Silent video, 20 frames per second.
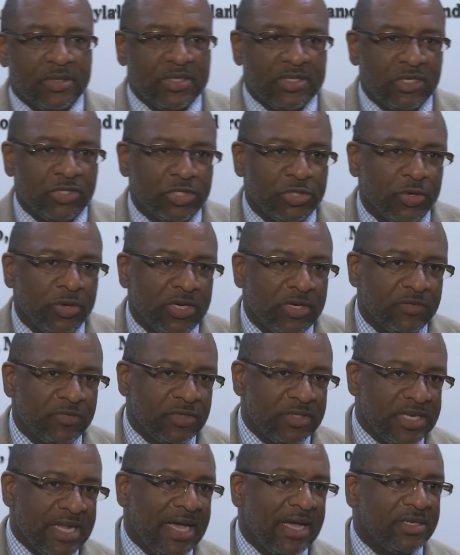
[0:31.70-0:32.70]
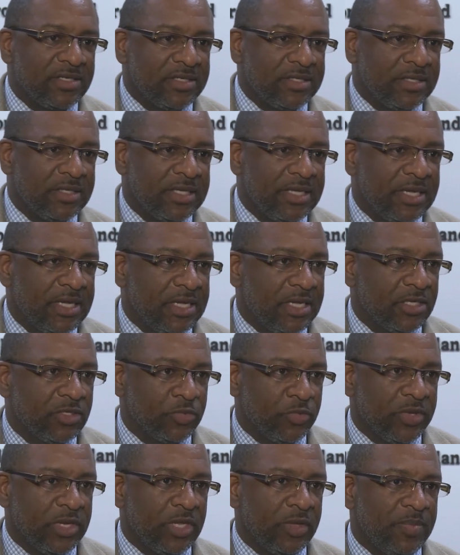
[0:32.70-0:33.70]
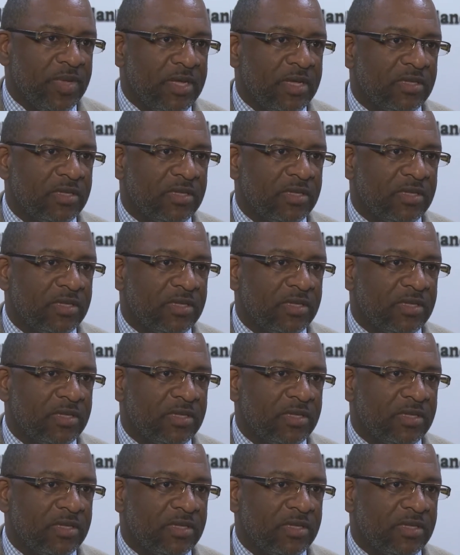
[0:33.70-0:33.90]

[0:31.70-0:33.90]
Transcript: The shortage nationally is really